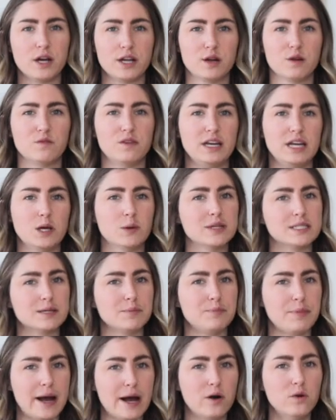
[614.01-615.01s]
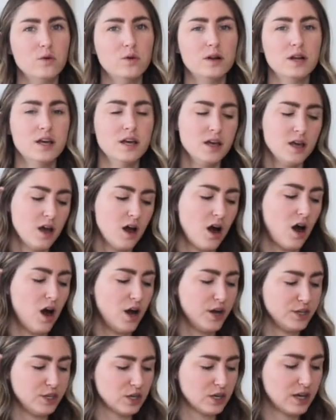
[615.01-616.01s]
what your video is about
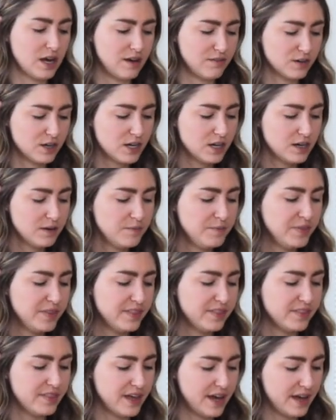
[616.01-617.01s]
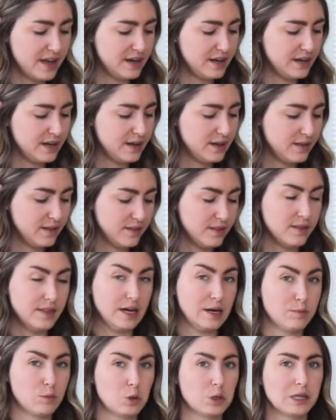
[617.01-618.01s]
on your cover, then
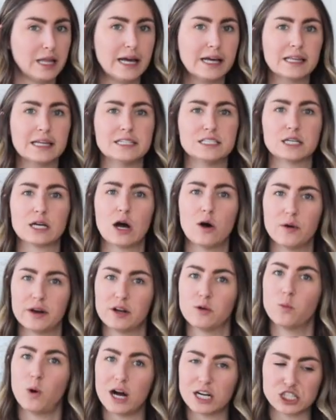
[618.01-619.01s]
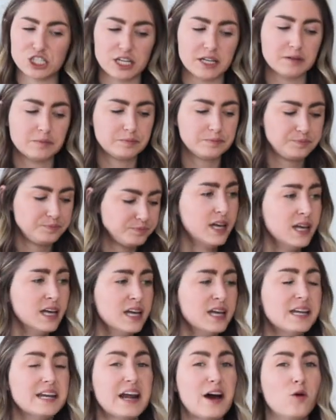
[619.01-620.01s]
they're more likely to go in and watch it.
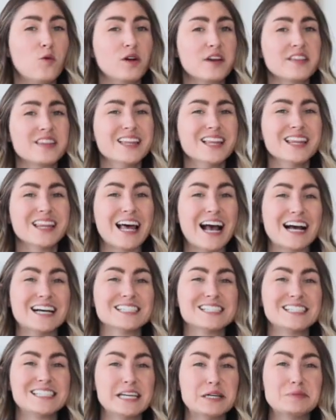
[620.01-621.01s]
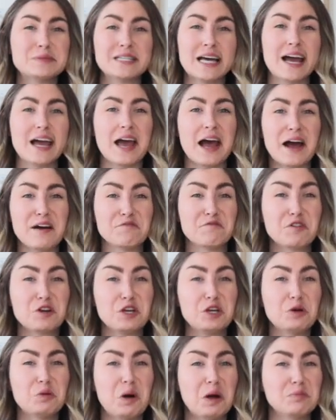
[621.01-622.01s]
Now, one of the last tips I have for
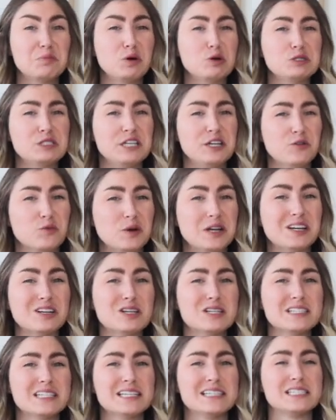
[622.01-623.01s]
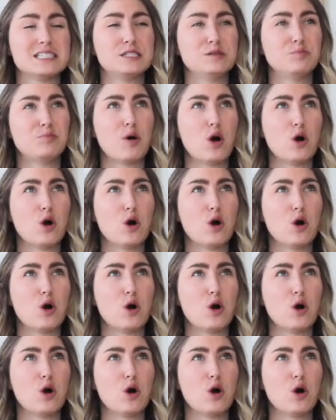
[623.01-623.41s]
you on posting reels is to